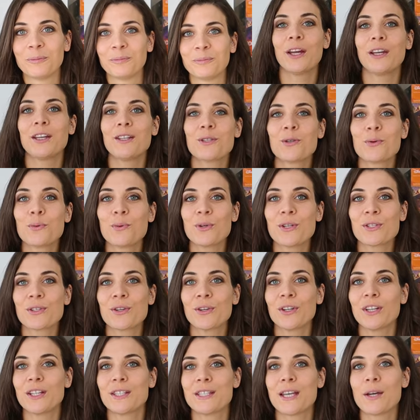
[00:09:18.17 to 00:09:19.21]
And it's always
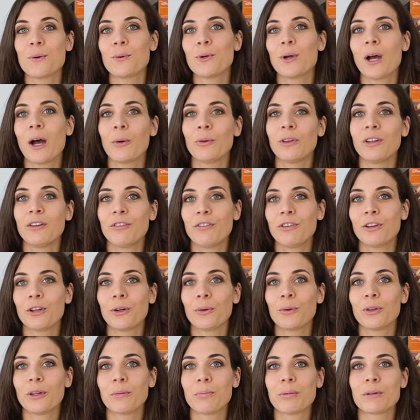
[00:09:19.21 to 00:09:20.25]
gonna tell you how
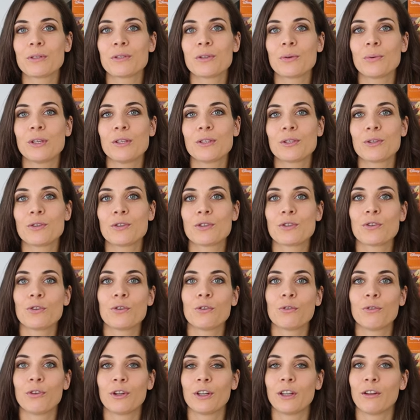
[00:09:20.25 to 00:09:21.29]
difficult the puzzle is to
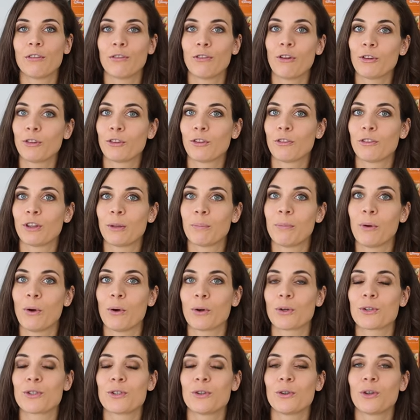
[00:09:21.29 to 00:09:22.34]
solve at the front of the
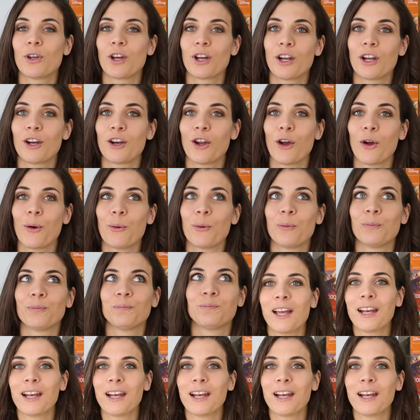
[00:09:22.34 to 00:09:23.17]
box, so you're gonna know.